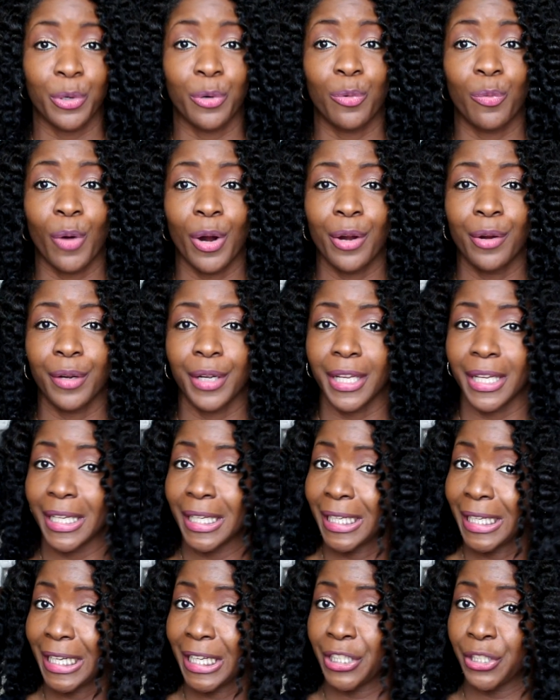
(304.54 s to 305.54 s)
will work
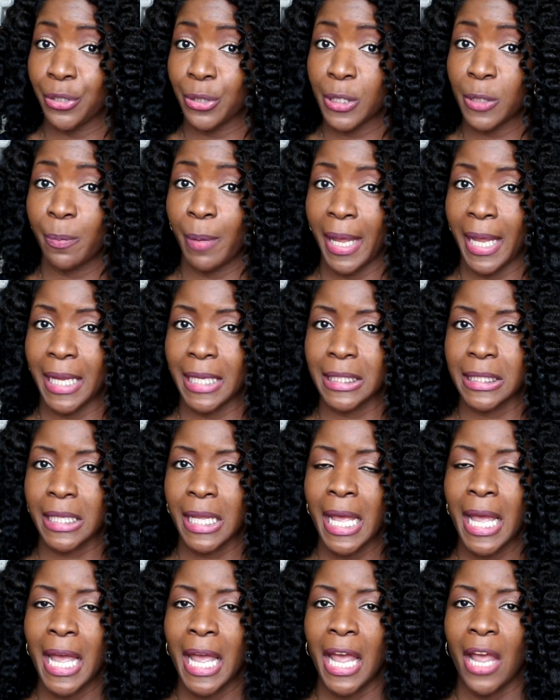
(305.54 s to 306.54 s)
in your space
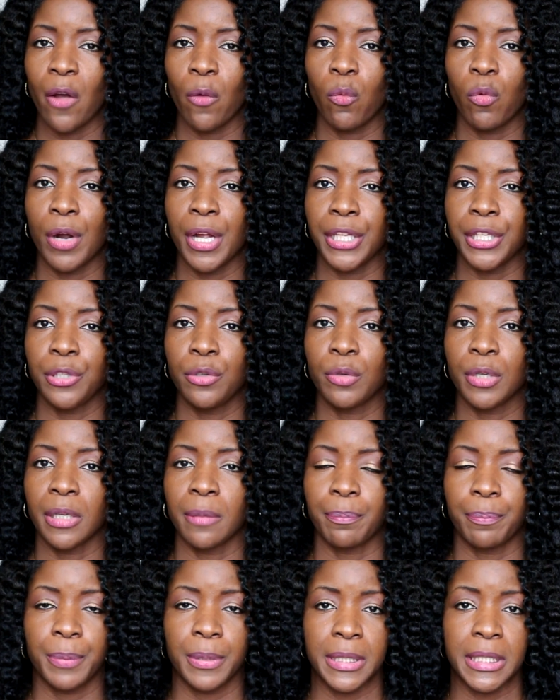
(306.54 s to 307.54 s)
and what you
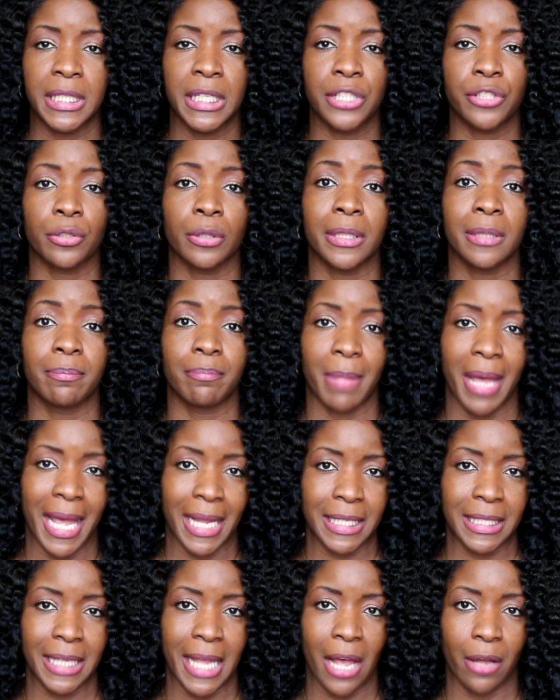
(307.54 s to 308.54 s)
can potentially
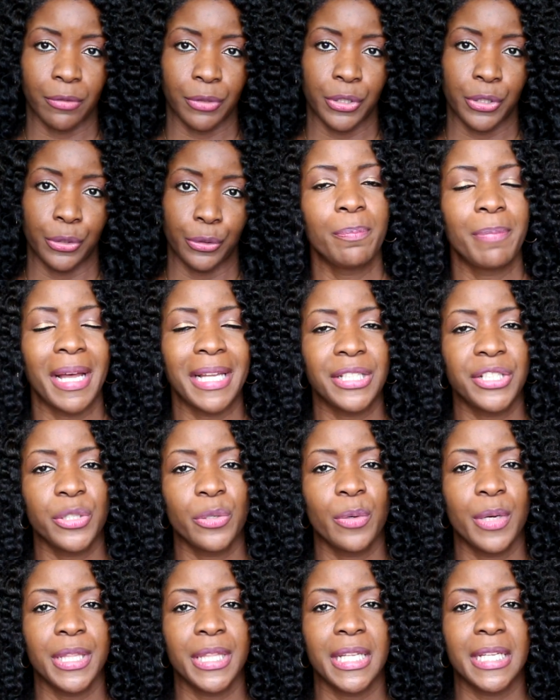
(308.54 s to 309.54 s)
max out to. By
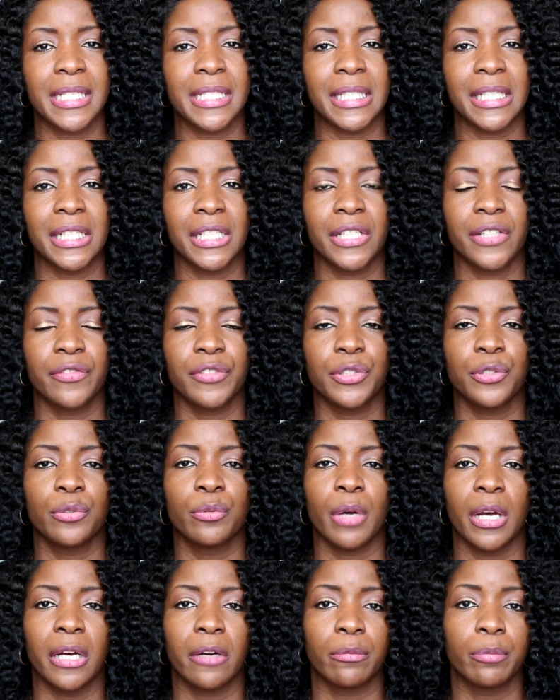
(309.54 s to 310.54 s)
doing this, it gives
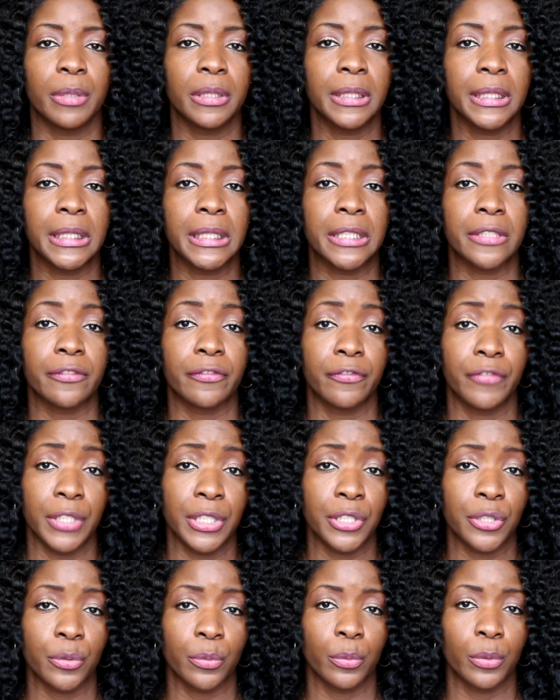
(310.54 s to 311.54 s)
you a really good
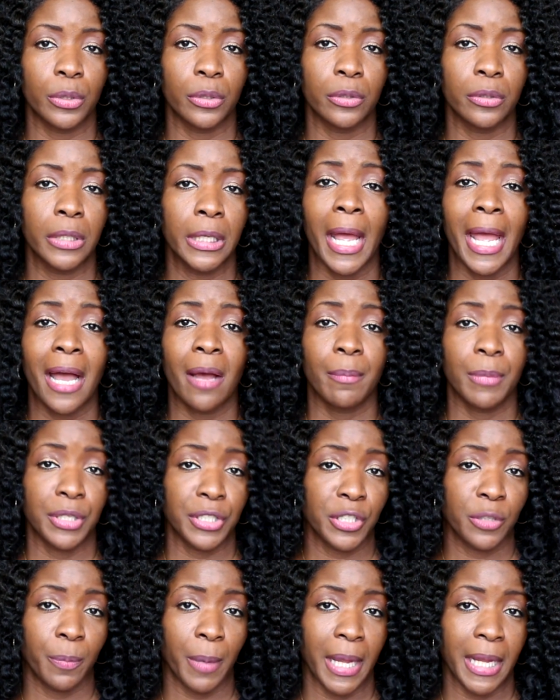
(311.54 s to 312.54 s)
visual how
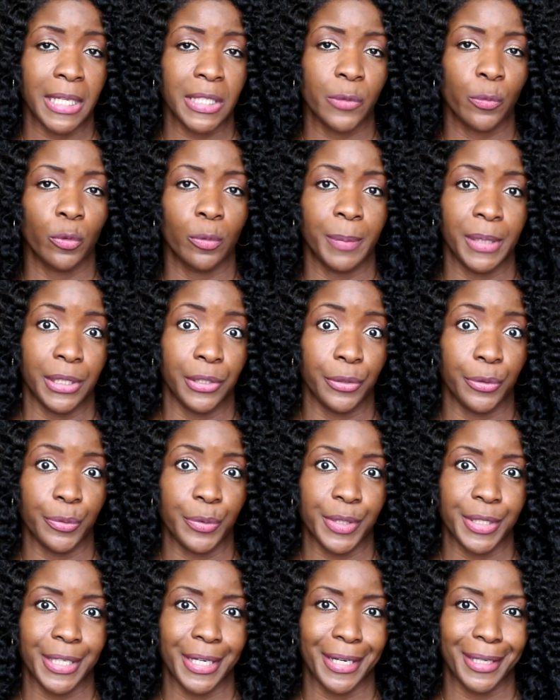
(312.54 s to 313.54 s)
much space will be
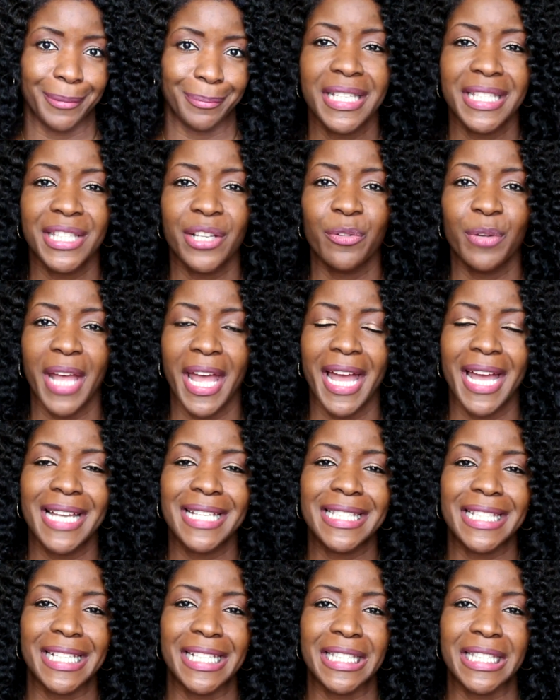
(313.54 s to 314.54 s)
used up. So
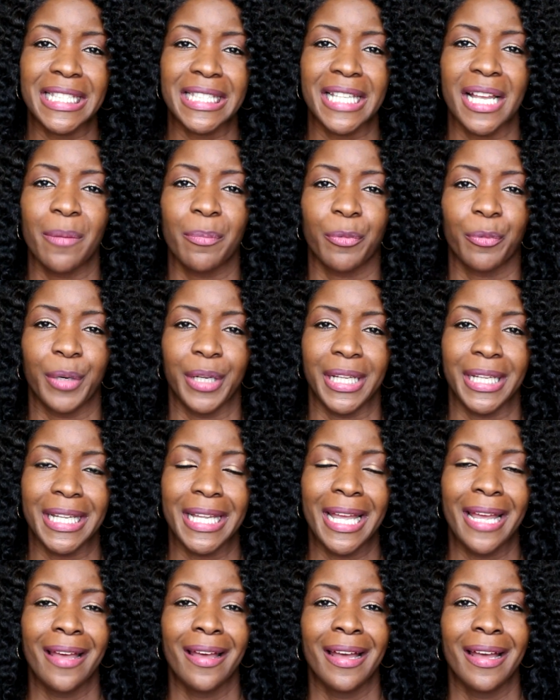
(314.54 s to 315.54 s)
guys, in summary,